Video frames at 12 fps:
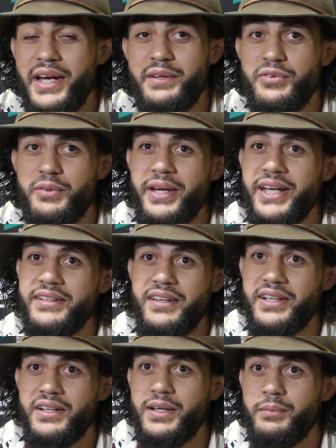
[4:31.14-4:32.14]
For me,
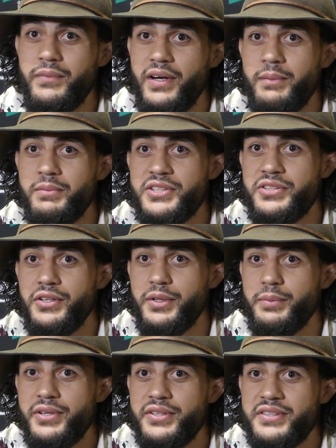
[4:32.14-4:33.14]
like, I'm a solo
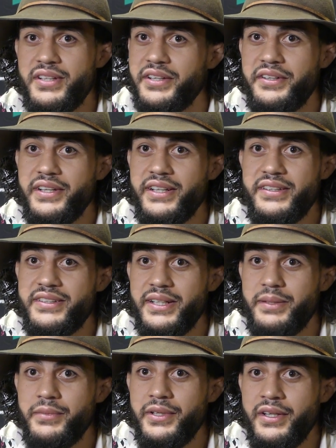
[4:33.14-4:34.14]
person. I don't need a
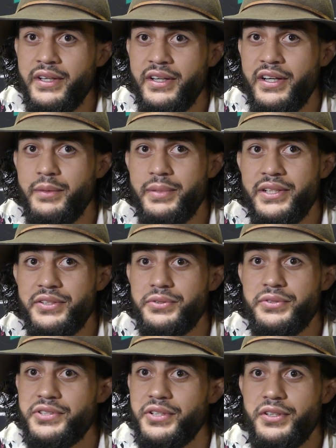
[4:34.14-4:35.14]
team. I've been
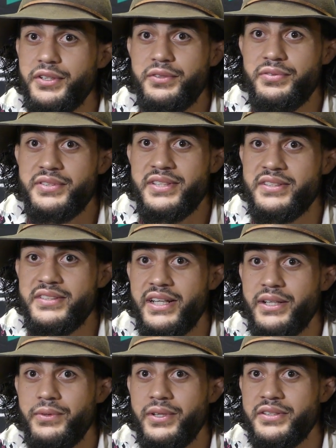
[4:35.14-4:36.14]
doing solo since day
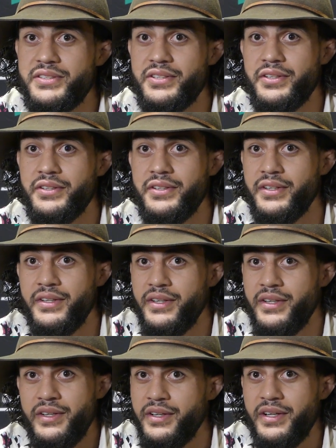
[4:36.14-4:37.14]
one, so
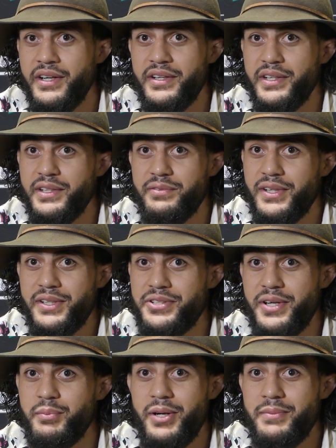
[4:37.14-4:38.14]
If I
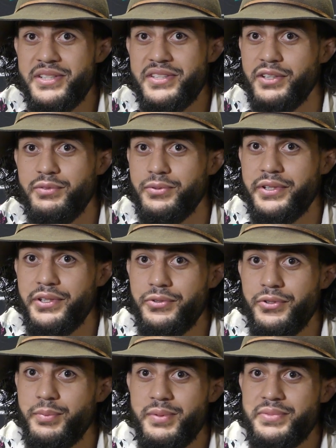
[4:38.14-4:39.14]
train by myself or with a
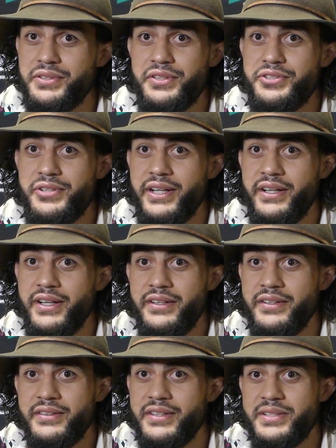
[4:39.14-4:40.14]
group, I'm still going to train hard.
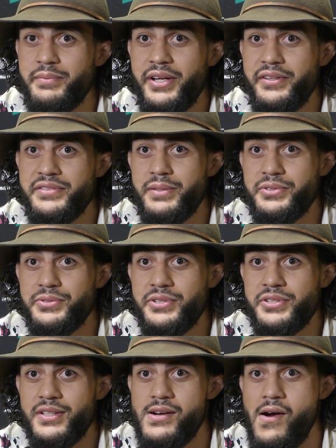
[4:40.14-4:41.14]
It doesn't matter if someone's
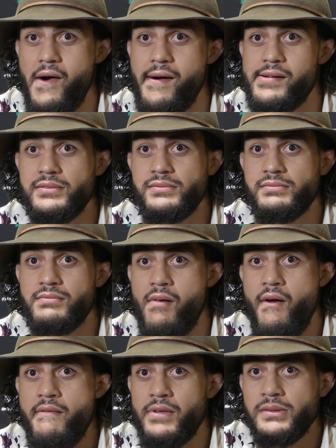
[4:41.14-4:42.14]
watching. And you do train
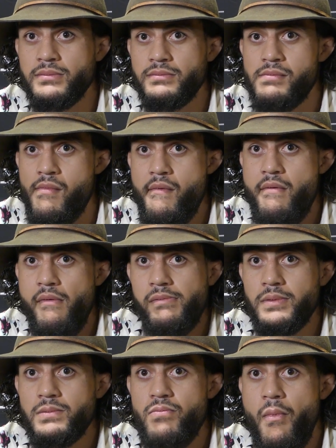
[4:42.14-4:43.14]
a lot of gyms in
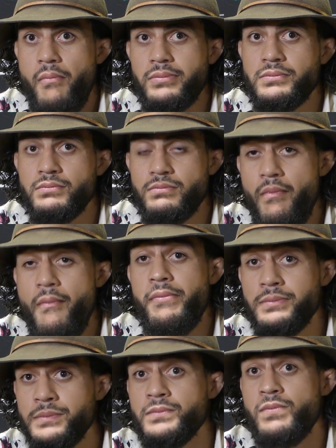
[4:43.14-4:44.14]
Sydney. You go around
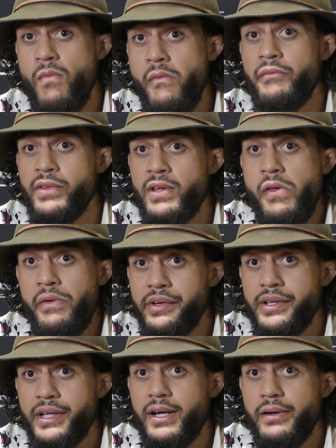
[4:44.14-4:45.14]
quite a bit, and now
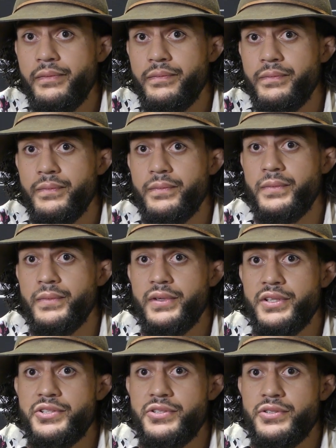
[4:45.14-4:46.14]
you're over in Thailand.
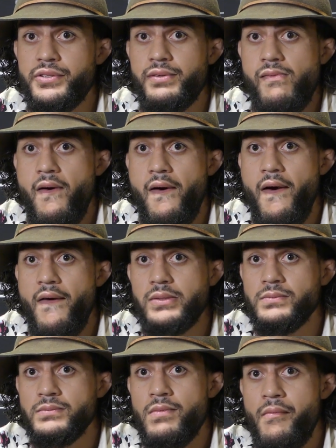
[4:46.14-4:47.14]
Do you think that
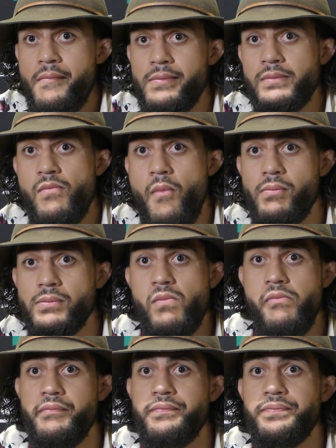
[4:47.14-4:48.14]
possibly
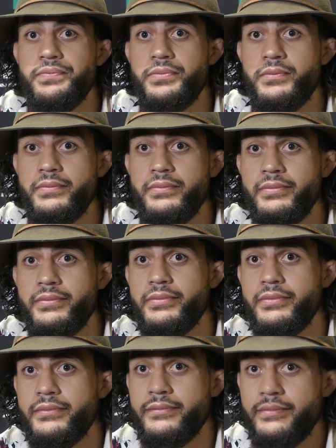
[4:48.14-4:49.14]
maybe staying in one
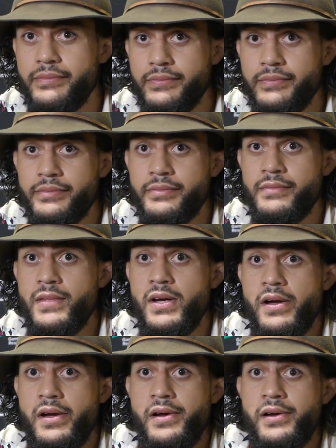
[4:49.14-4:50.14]
spot might be better for you? It's
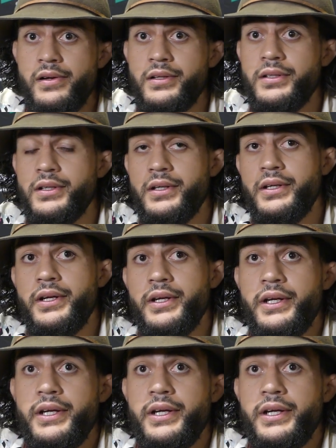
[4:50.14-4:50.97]
just the way you roll.